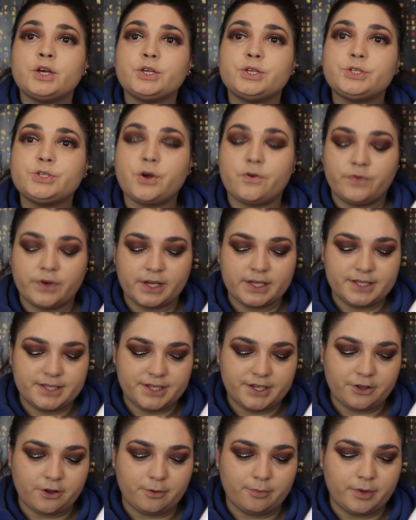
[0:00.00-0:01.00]
So for
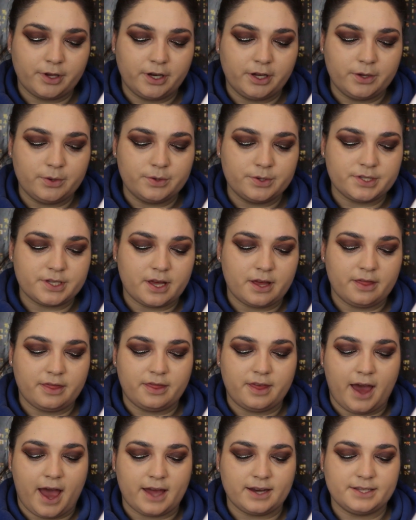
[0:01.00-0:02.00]
concealer, I'm going to use
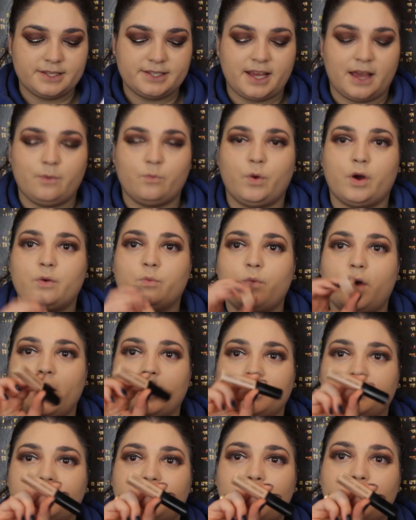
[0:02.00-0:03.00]
that same Wet n
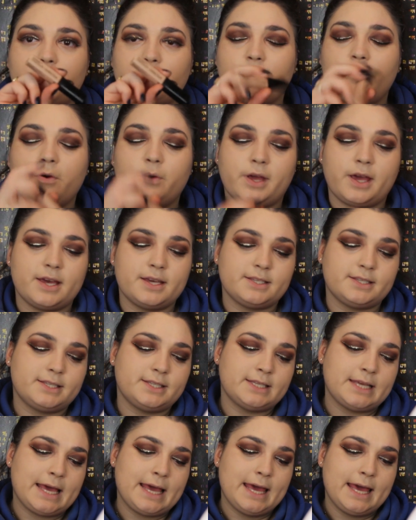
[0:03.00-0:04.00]
Wild's Photo
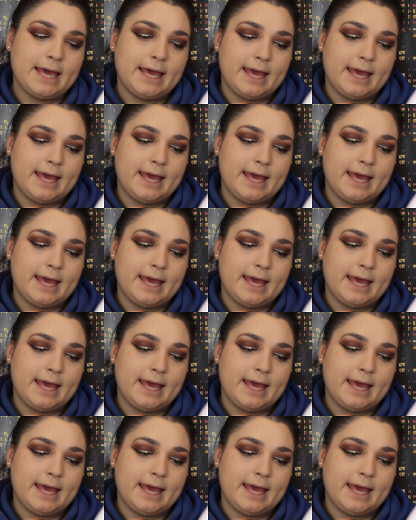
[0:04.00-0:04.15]
Focus